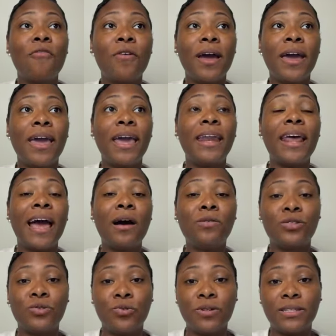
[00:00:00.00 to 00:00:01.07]
All right. And
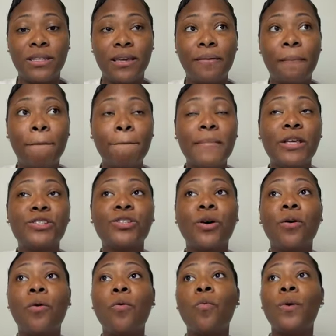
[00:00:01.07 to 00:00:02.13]
outsourcing.
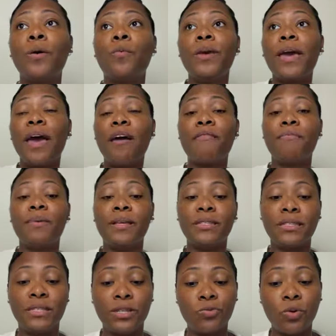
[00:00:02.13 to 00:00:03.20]
So when we have
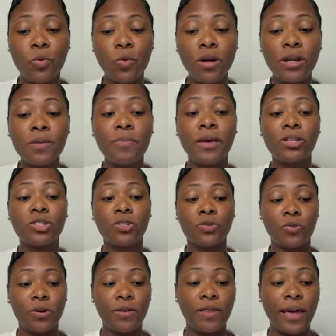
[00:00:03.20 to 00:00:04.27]
businesses, we want to make
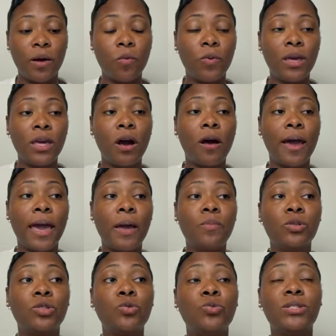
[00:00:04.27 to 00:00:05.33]
sure that we are
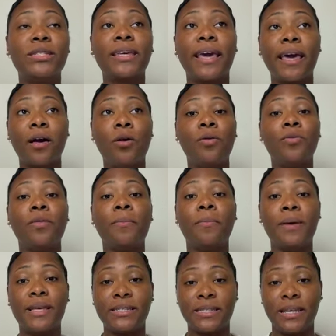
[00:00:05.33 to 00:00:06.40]
able to scale the
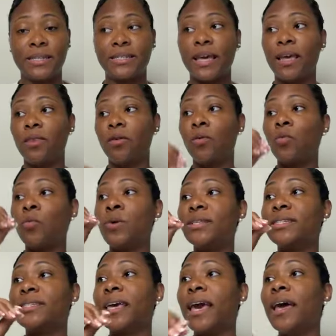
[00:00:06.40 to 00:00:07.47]
business. And
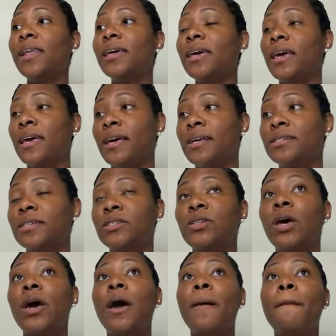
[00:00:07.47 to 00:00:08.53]
what scaling
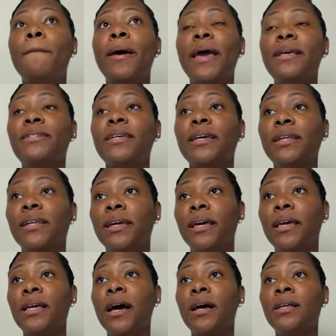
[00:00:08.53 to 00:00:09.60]
is
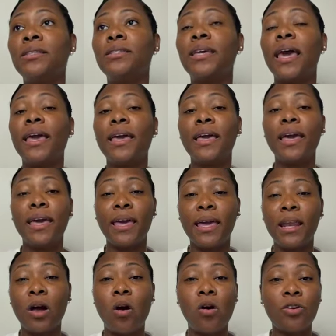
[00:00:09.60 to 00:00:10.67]
basically taking
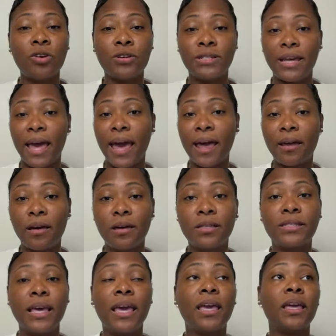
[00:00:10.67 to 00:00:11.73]
in all your
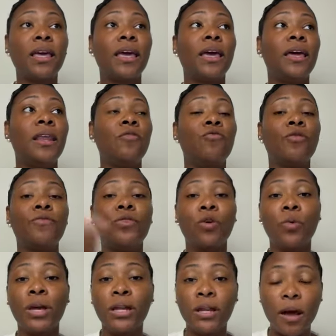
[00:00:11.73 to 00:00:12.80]
data, taking in and
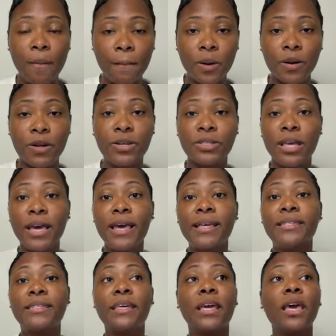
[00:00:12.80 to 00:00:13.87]
reviewing numbers,
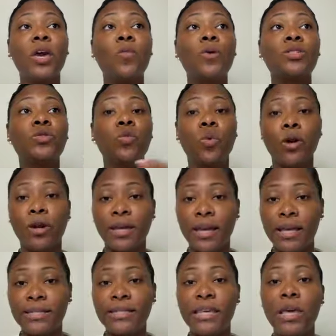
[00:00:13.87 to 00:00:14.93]
seeing what's
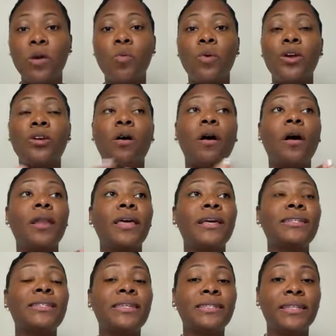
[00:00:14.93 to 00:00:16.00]
working, seeing what your
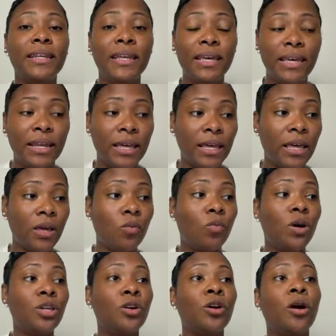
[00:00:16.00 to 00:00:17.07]
audience is needing,
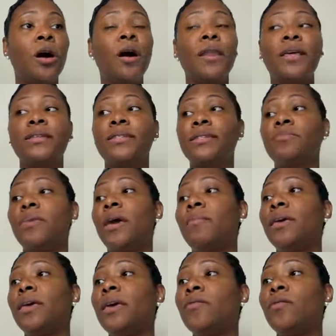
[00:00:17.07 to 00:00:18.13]
what your audience is
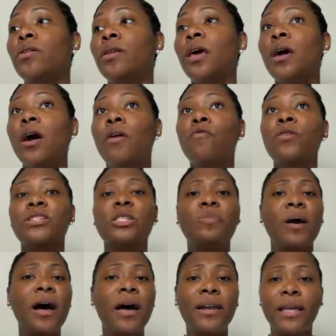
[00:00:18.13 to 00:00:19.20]
maybe even
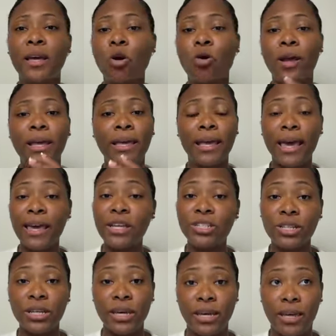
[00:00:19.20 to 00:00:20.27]
responding or
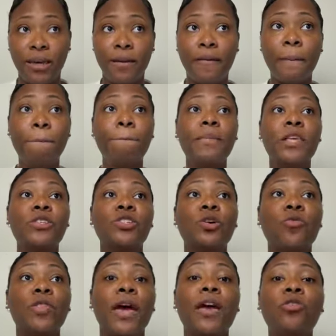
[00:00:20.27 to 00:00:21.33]
engaging in,
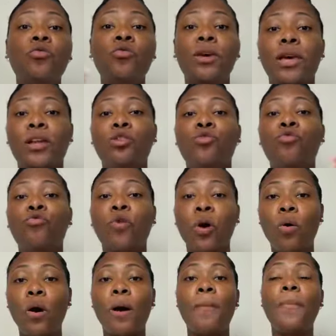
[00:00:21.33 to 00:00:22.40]
so that you can
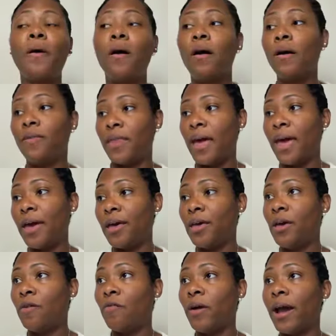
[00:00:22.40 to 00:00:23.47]
grow upon that,
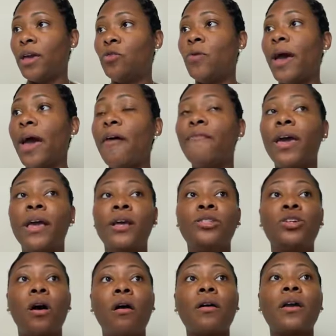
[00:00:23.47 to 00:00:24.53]
right? You have a
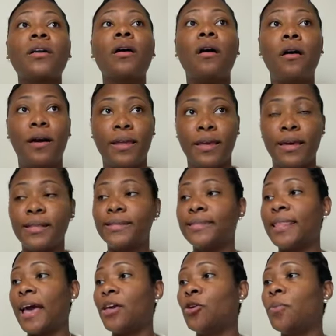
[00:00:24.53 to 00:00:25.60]
target
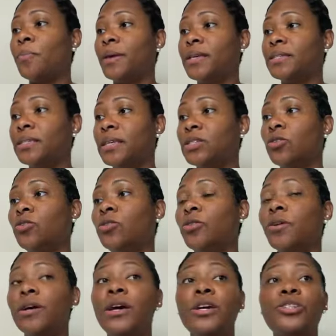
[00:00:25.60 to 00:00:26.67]
audience that your business or
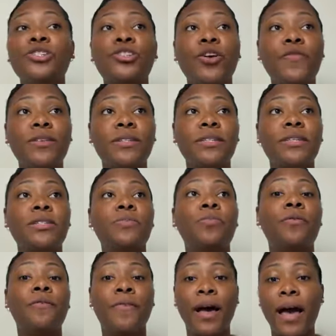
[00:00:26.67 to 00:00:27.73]
your services
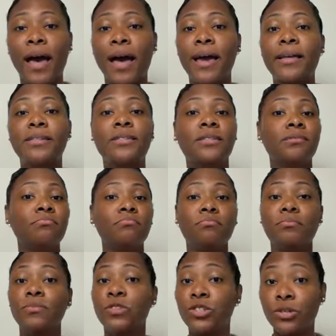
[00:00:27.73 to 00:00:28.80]
provides
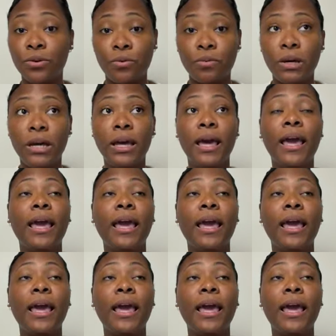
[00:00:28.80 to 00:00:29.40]
to.